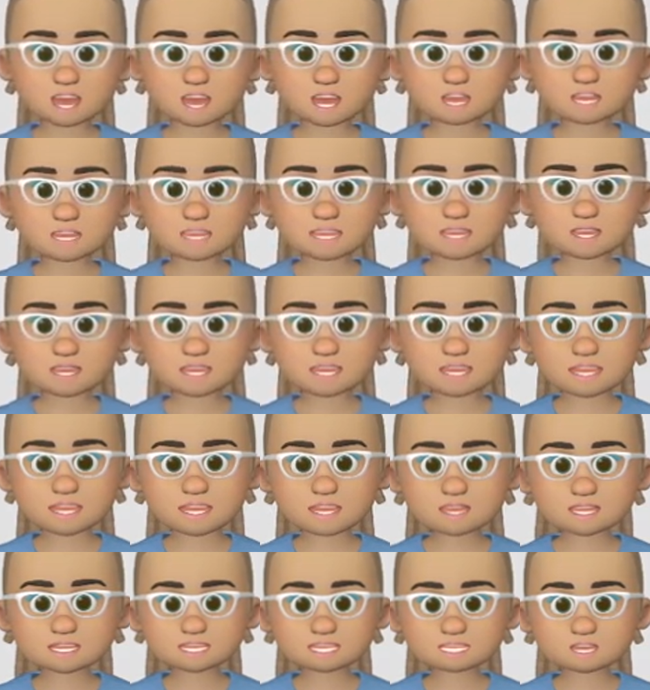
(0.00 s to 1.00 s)
to date,
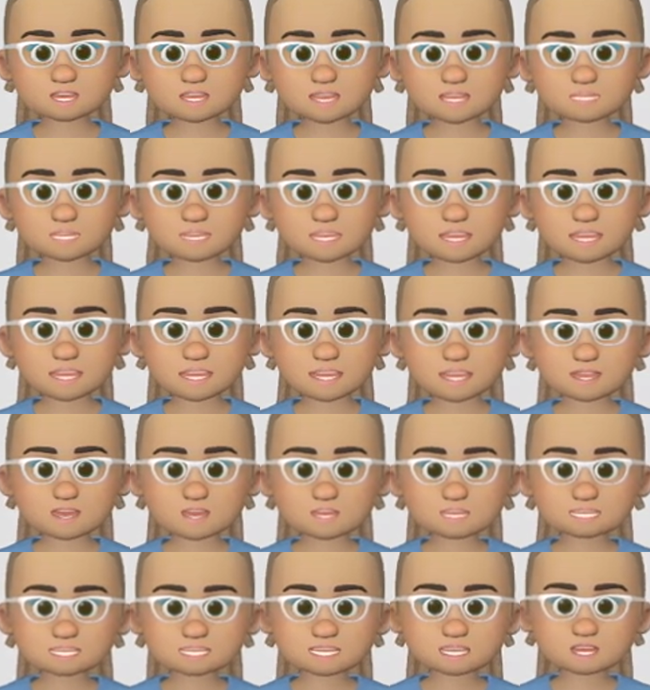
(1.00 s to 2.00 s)
there may be
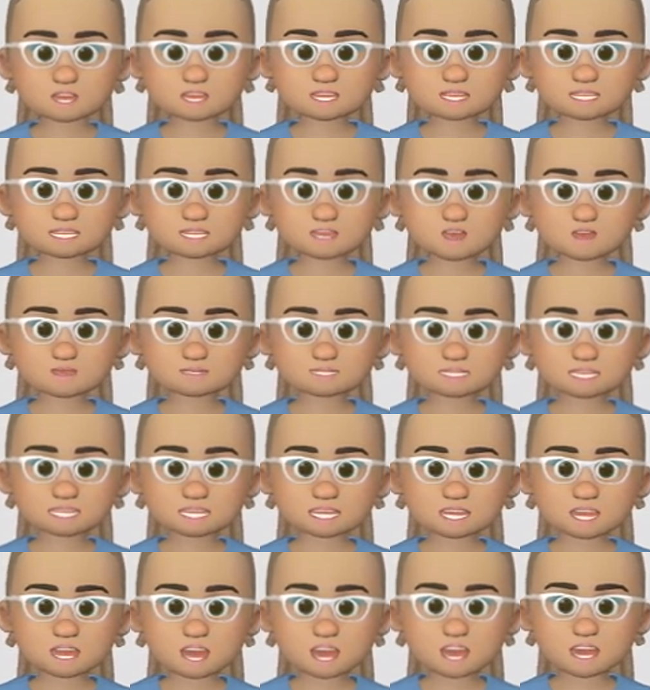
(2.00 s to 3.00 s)
some individuals that
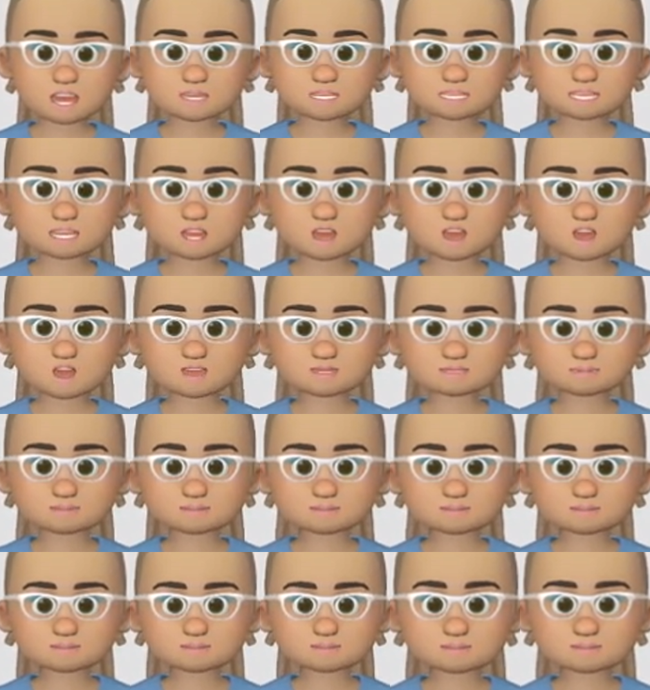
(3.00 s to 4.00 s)
have developed
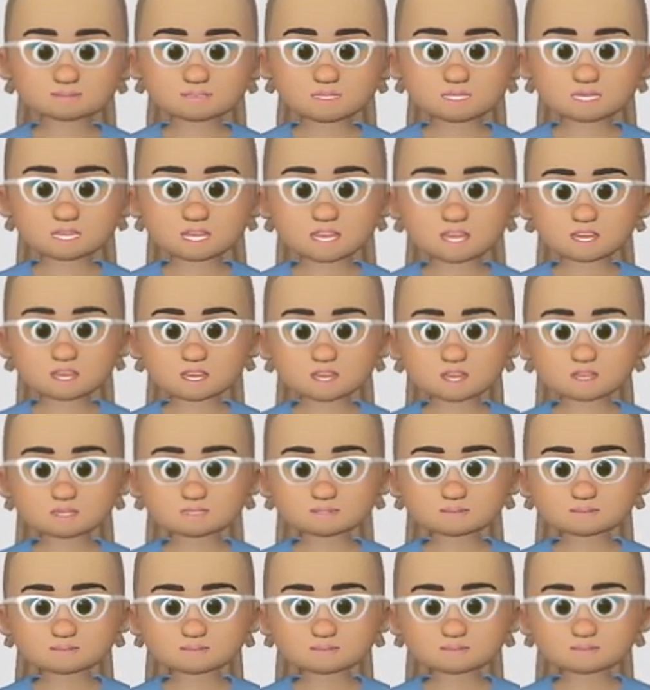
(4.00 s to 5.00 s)
a
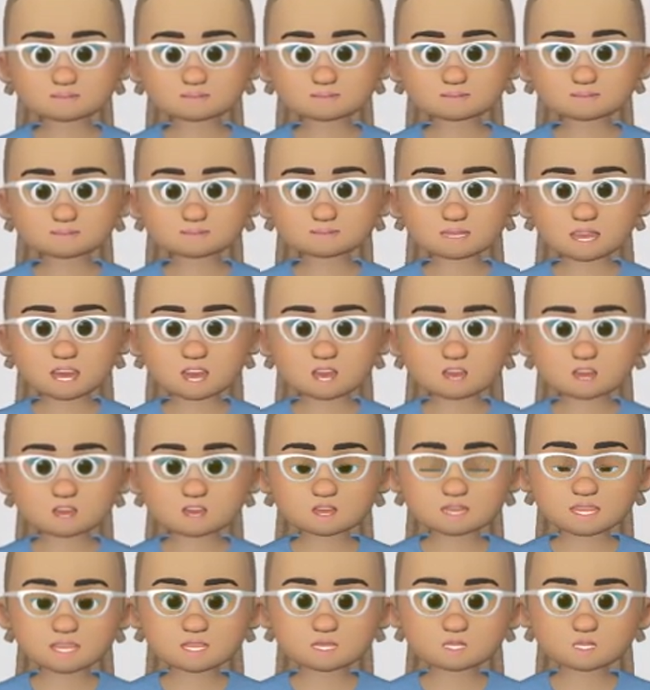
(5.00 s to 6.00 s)

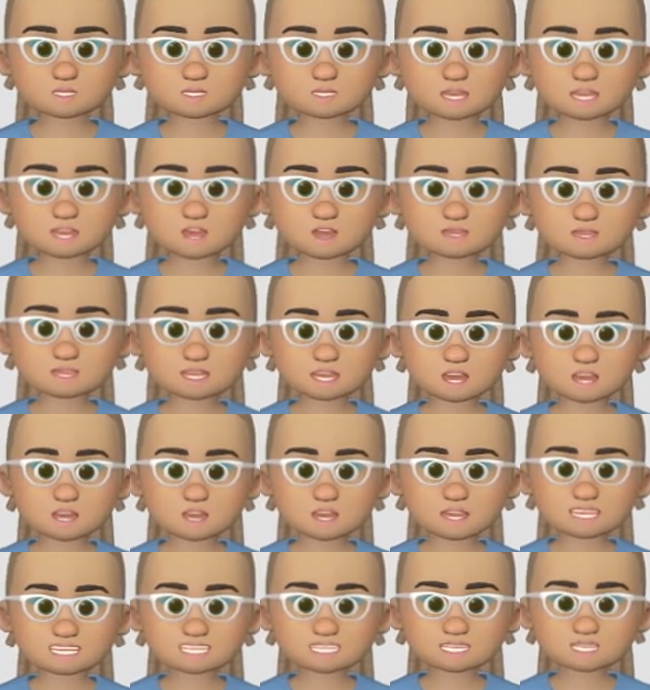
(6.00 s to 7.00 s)
allergy to
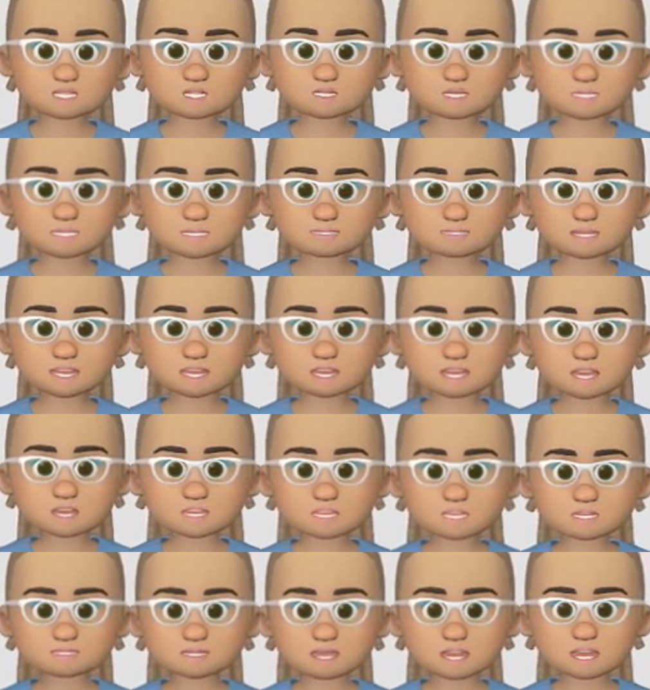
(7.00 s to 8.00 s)
phenylalanine, so it's
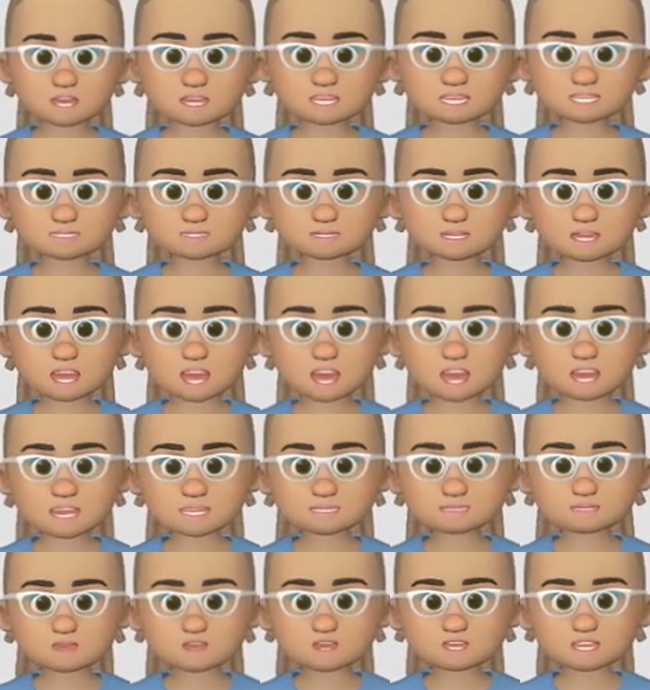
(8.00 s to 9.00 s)
important to put it on the
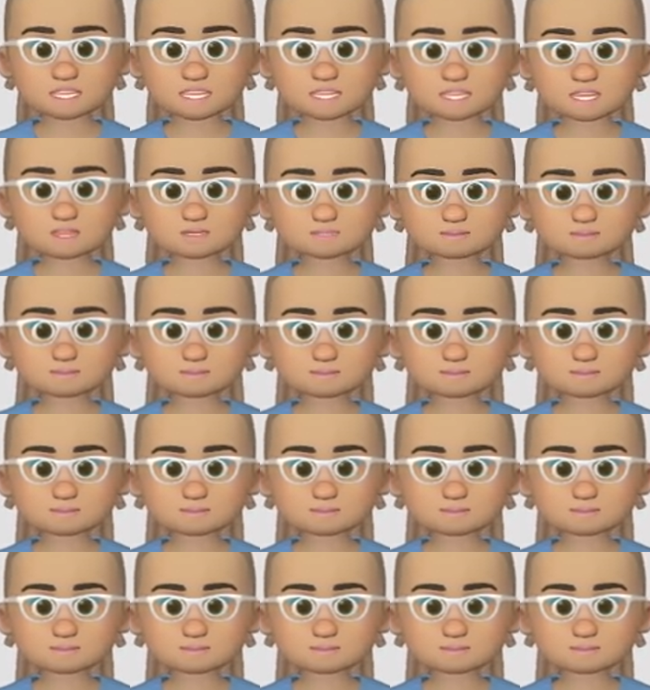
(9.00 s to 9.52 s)
food label.